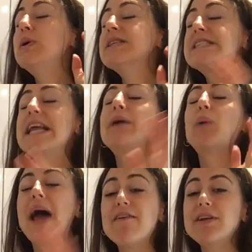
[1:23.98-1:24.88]
can sling
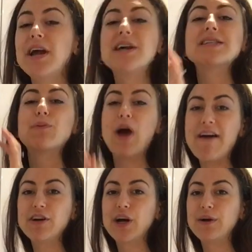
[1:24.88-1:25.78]
whatever nuts and
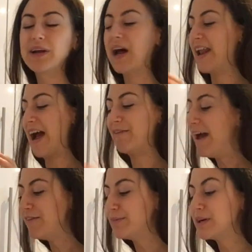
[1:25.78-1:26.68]
whatever coconut and
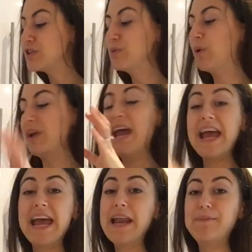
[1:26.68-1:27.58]
however much you want
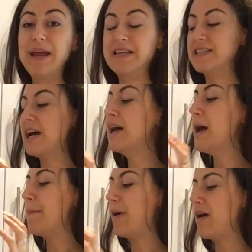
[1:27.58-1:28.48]
in a blender,
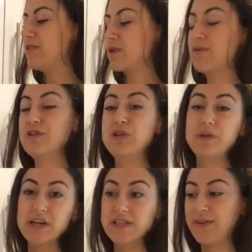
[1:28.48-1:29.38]
but I've just gone for
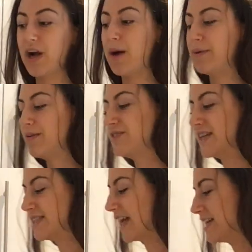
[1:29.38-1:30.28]
2/3 of a cup of
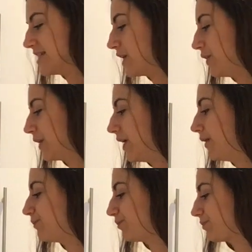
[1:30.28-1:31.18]
desiccated coconut.
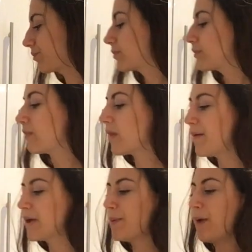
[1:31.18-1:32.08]

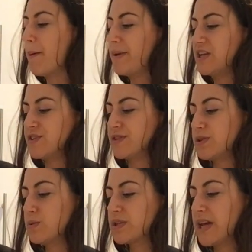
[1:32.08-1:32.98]
I'm going to put a pinch of
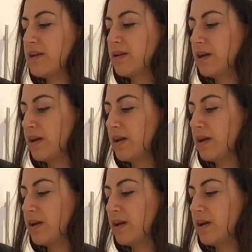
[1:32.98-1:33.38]
salt in